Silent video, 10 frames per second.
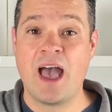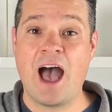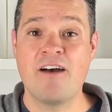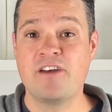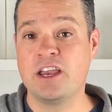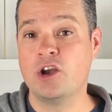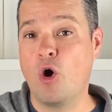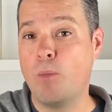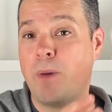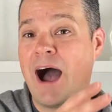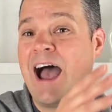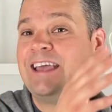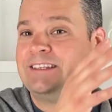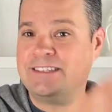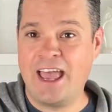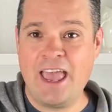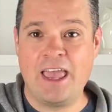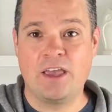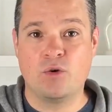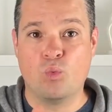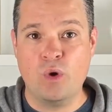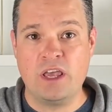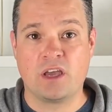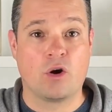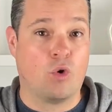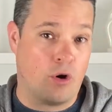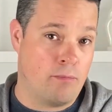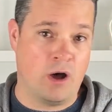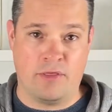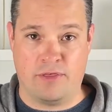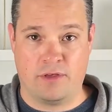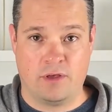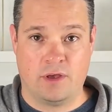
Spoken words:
have a no-buy day, week, or month.